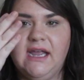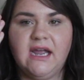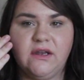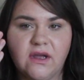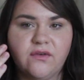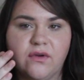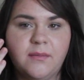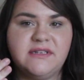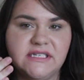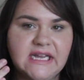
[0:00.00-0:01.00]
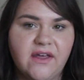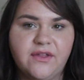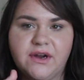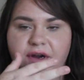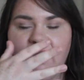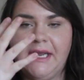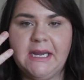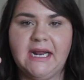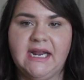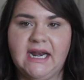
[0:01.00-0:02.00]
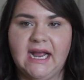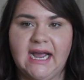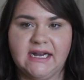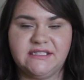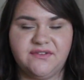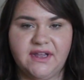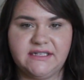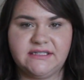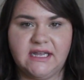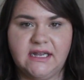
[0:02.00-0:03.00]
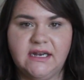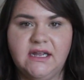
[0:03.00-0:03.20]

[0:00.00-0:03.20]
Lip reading: and you kind of rub it together and it activates it.